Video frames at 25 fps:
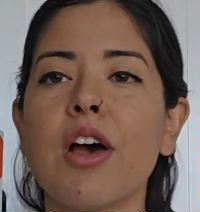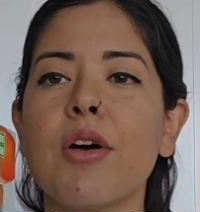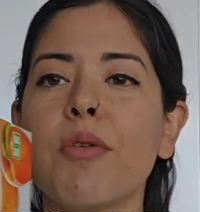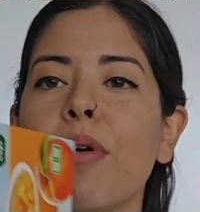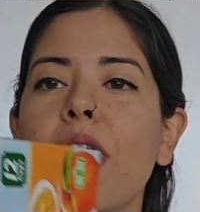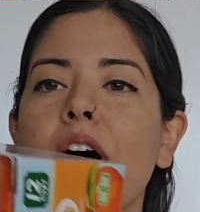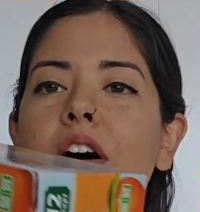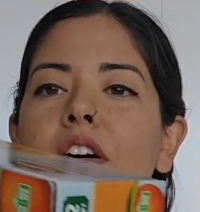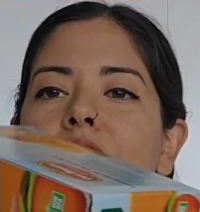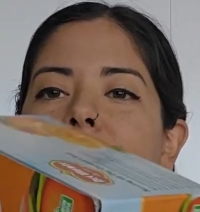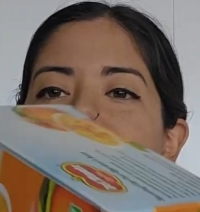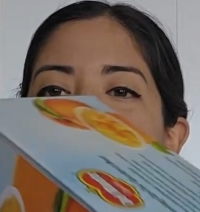
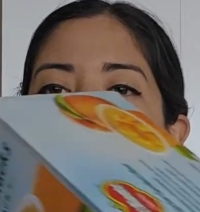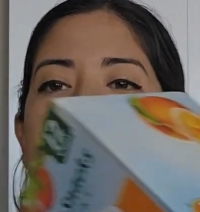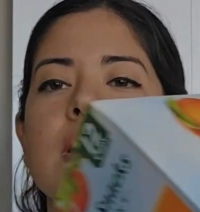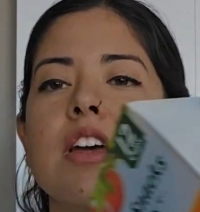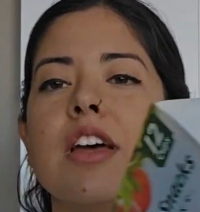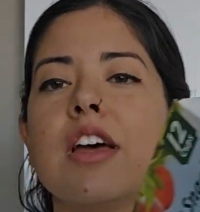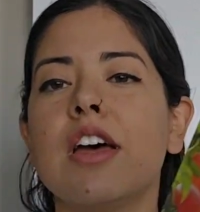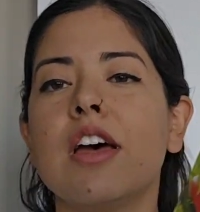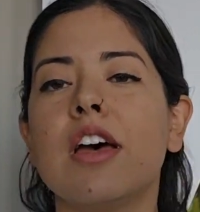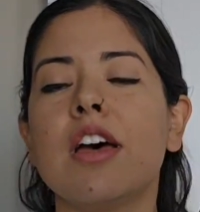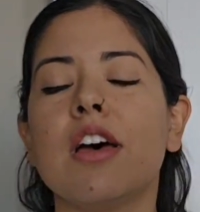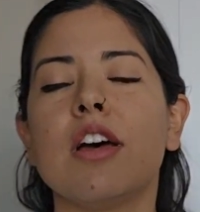Well,
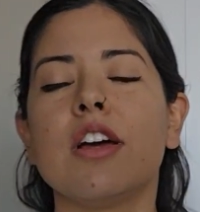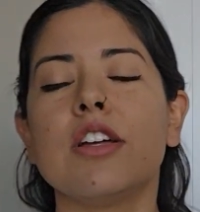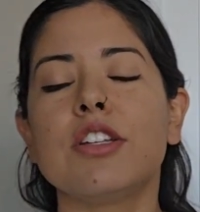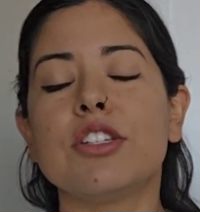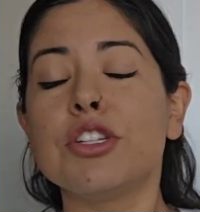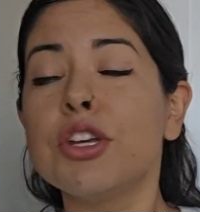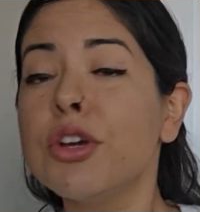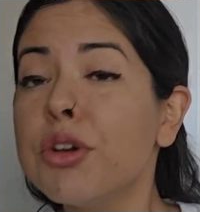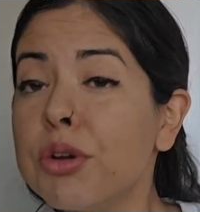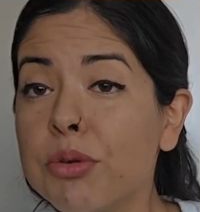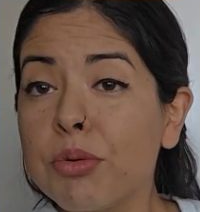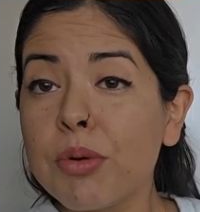
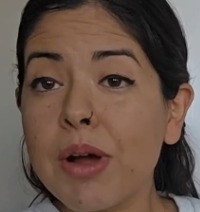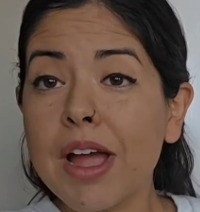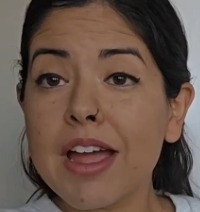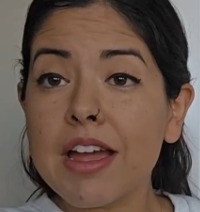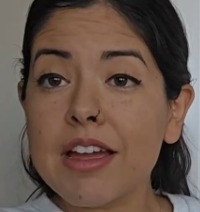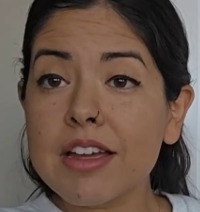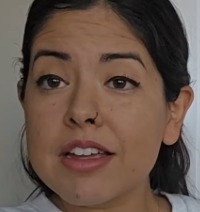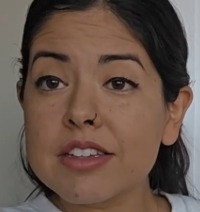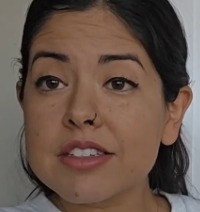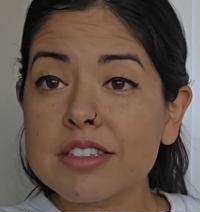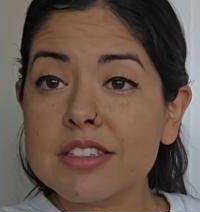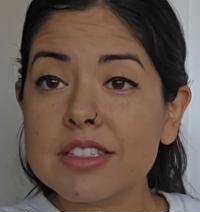two
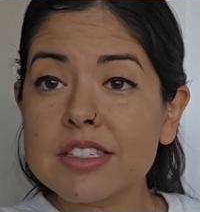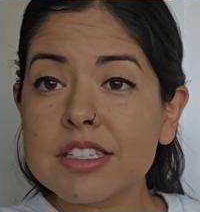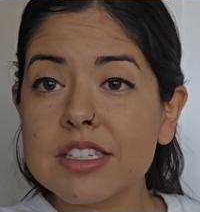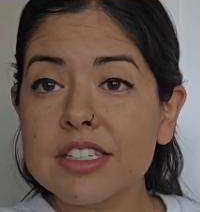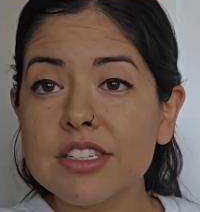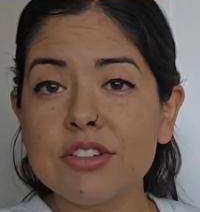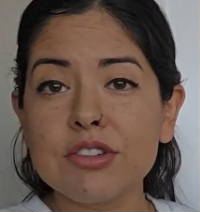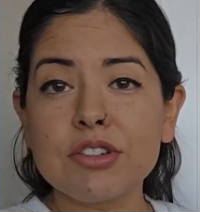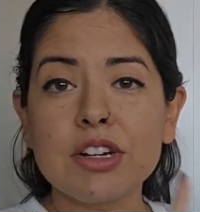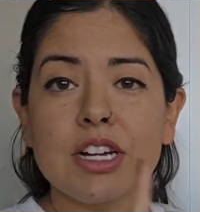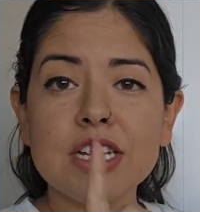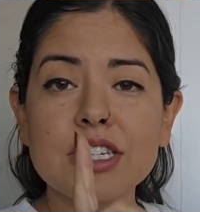ways.
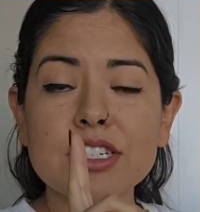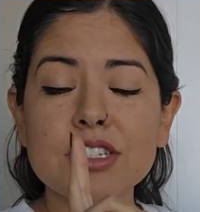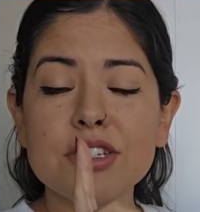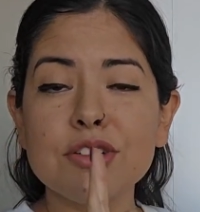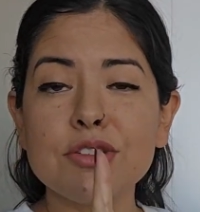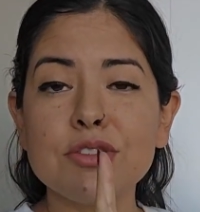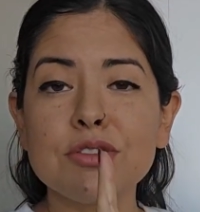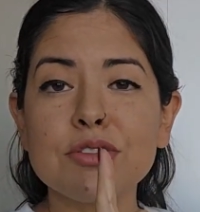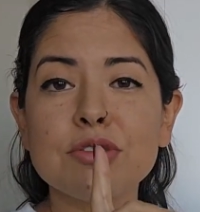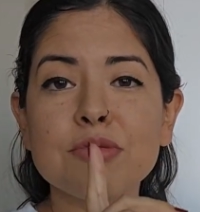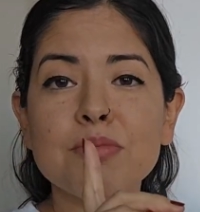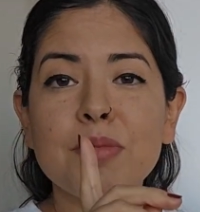You can
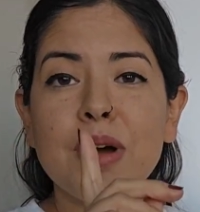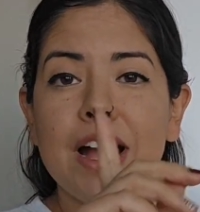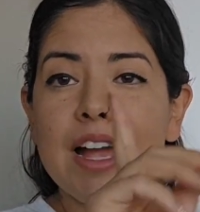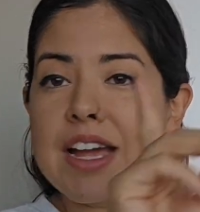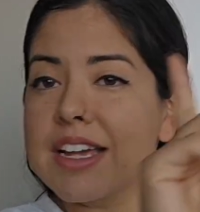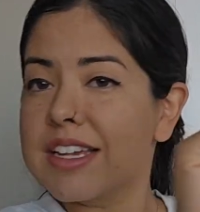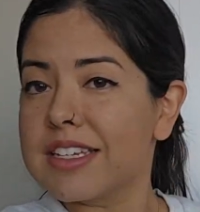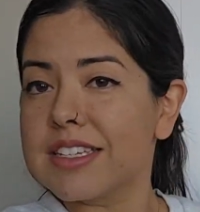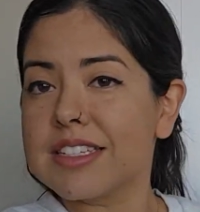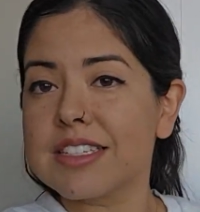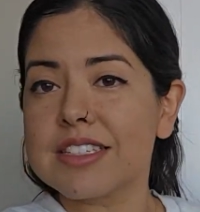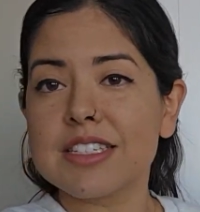use
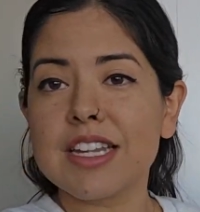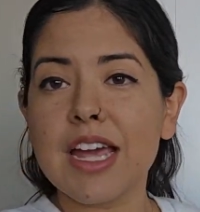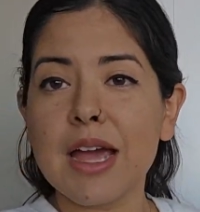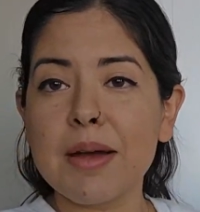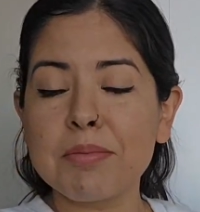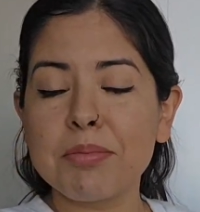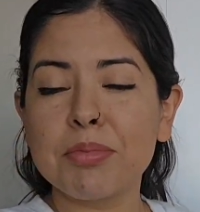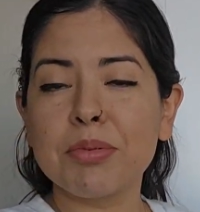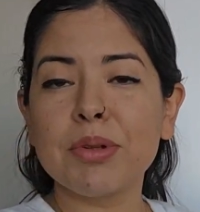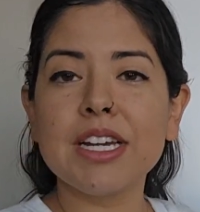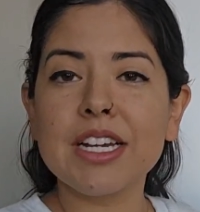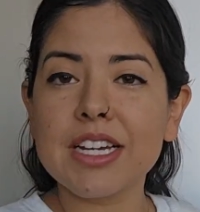my
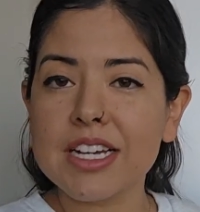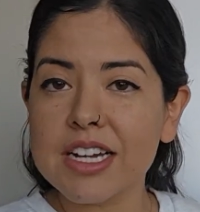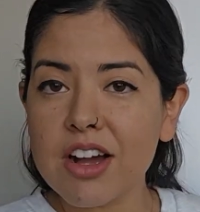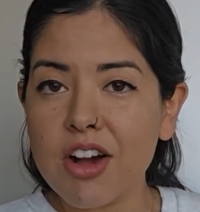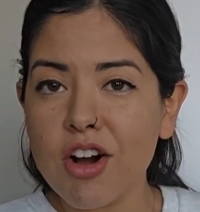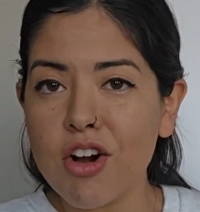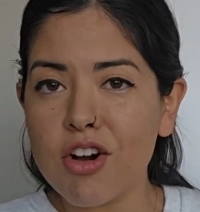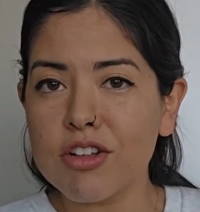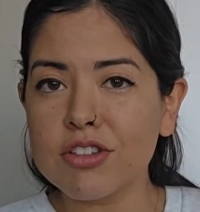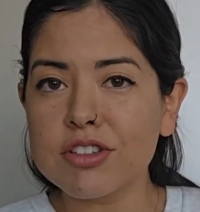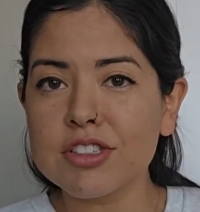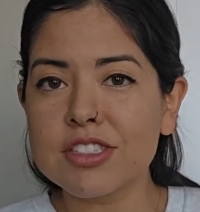template
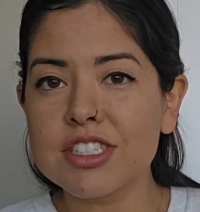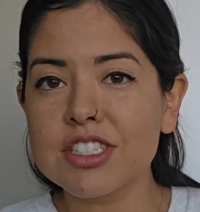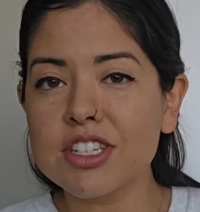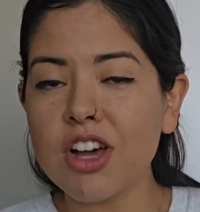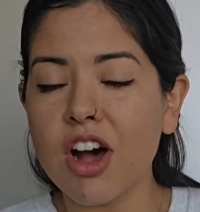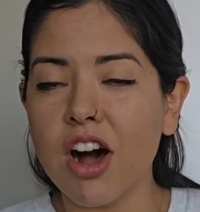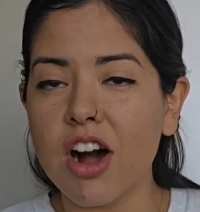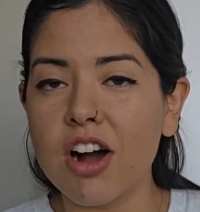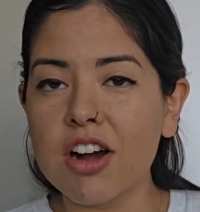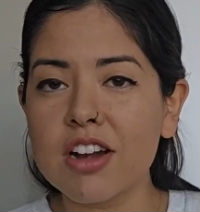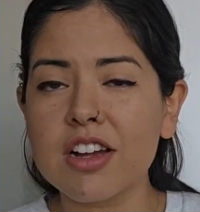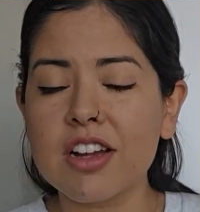called
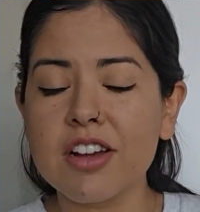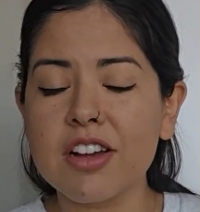Zonk,